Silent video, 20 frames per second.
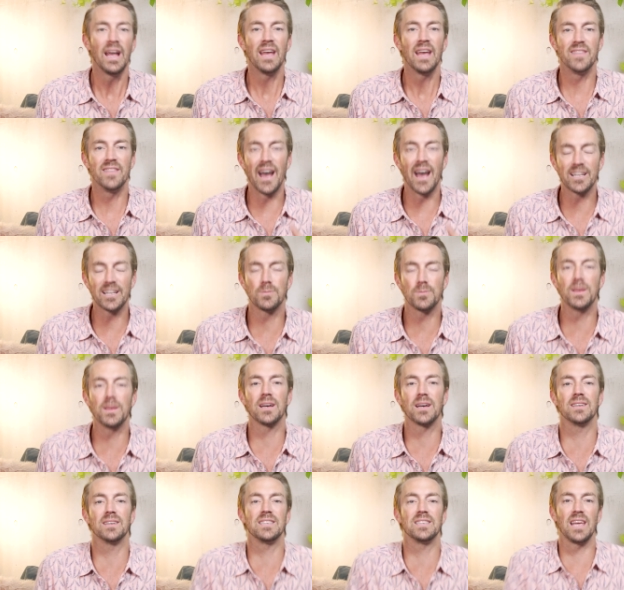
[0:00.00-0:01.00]
That's
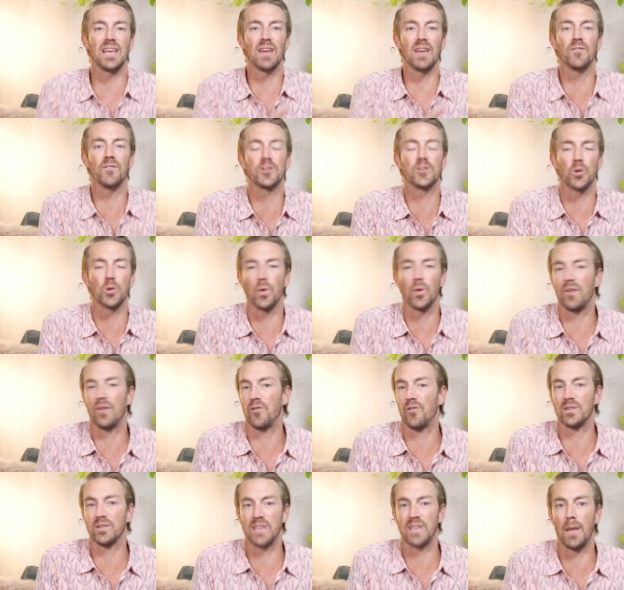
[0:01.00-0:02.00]
because the inventory,
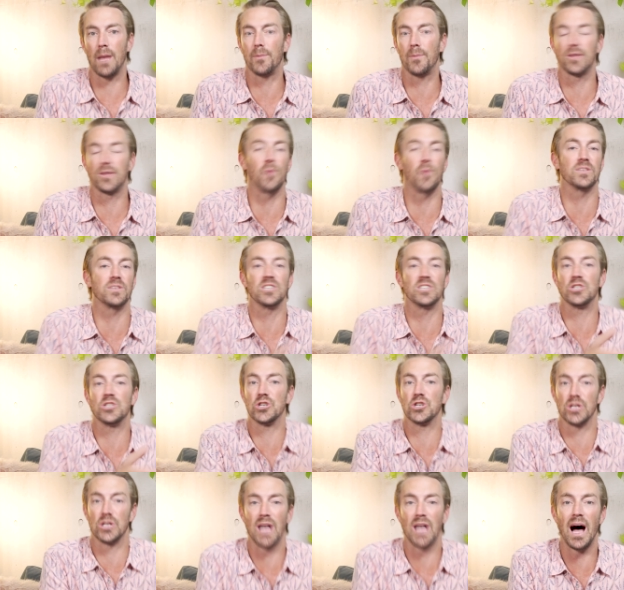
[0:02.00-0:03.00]
for example, that was in
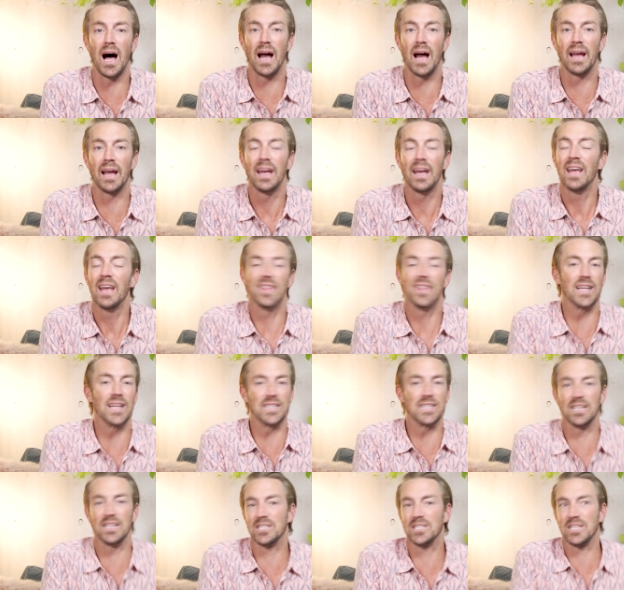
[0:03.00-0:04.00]
July that
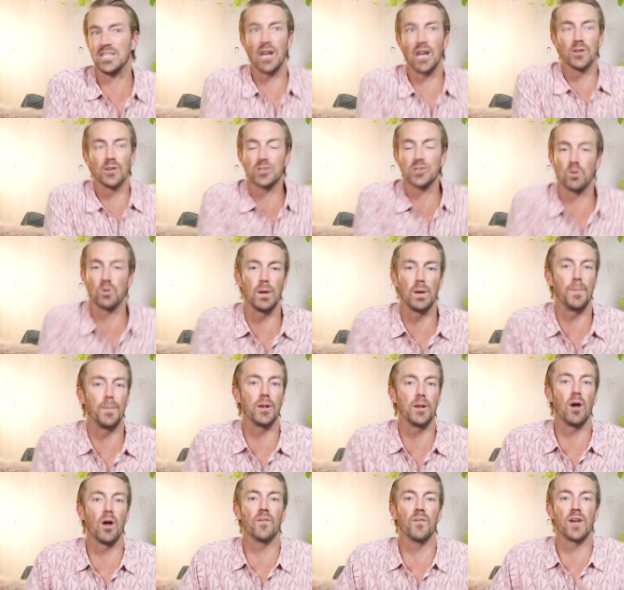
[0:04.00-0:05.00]
didn't sell is
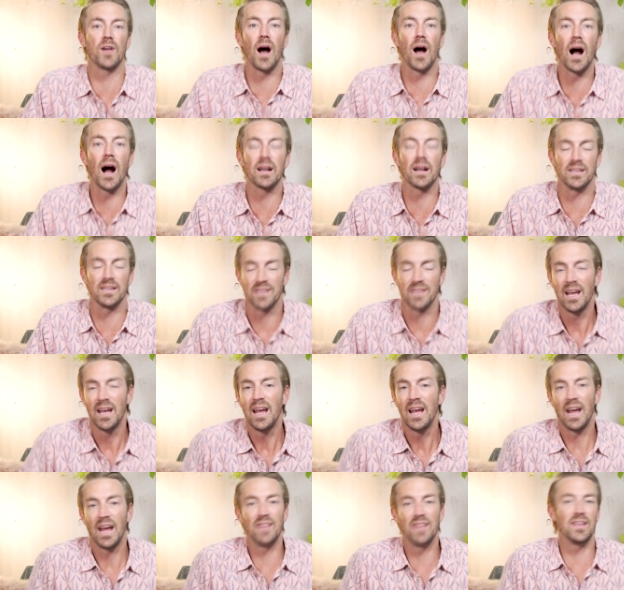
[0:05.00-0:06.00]
creeping over to August.
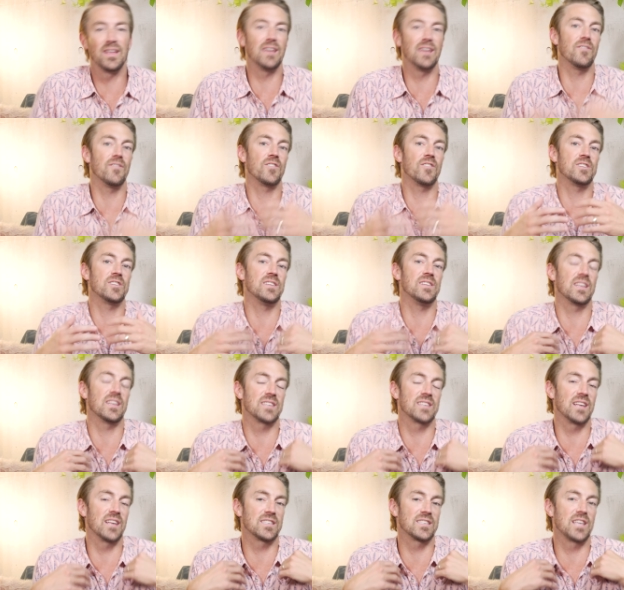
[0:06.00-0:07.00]
And the inventory
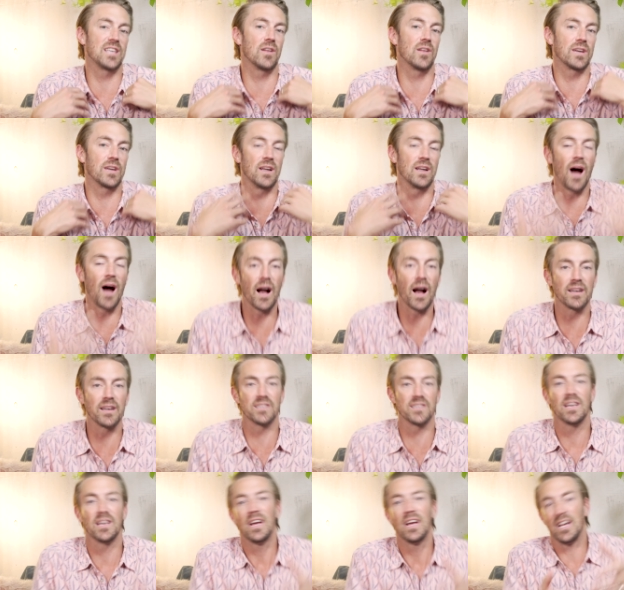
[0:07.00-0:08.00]
that's not selling in
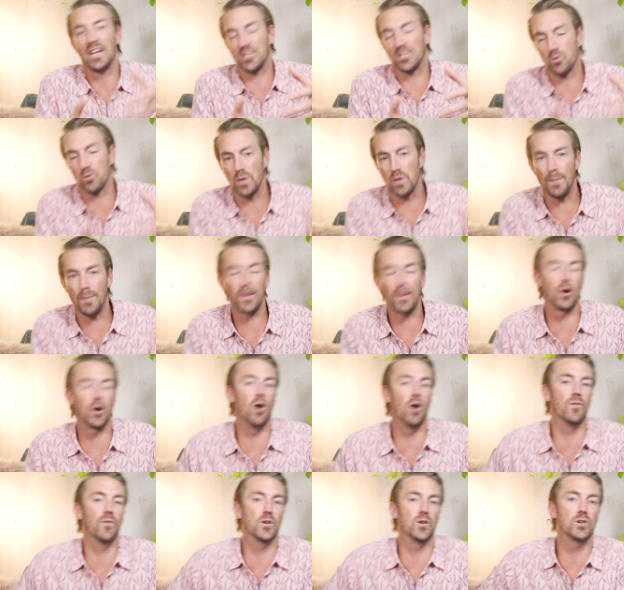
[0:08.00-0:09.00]
August is creeping
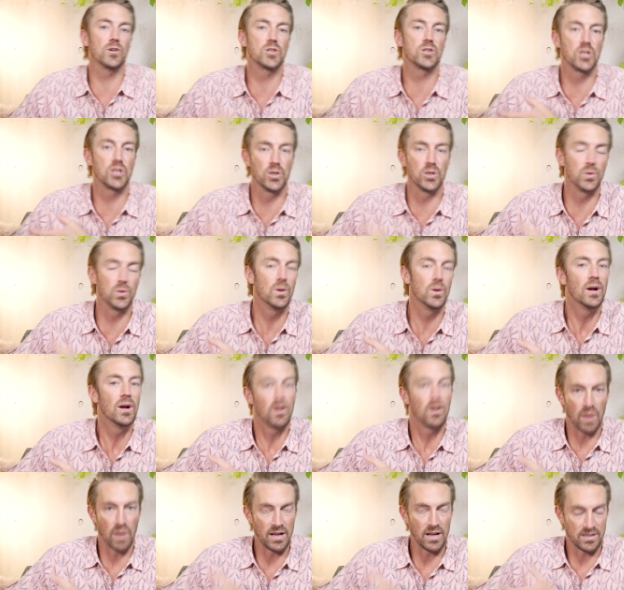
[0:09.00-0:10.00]
over to,
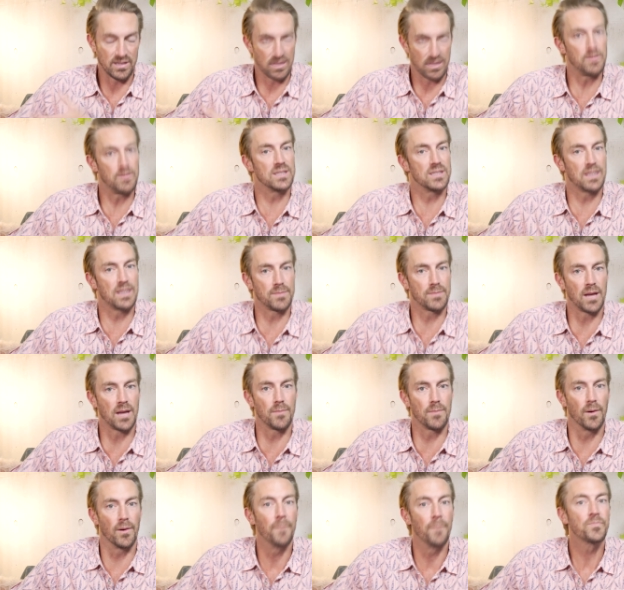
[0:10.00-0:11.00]
right, it's going to be
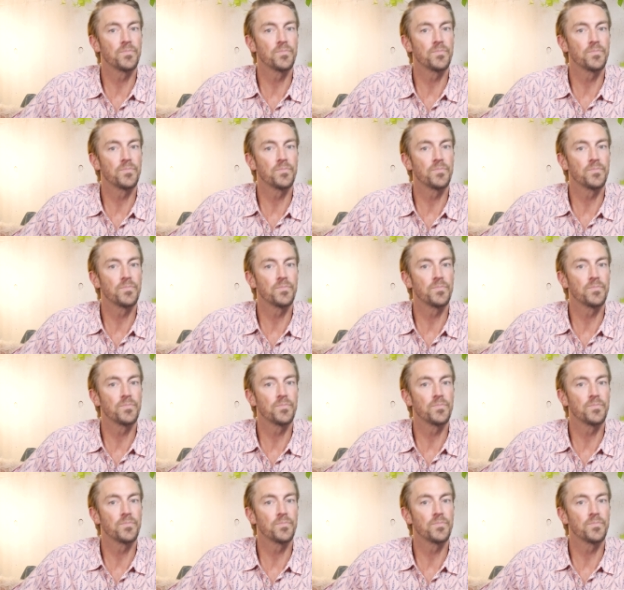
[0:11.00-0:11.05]
September.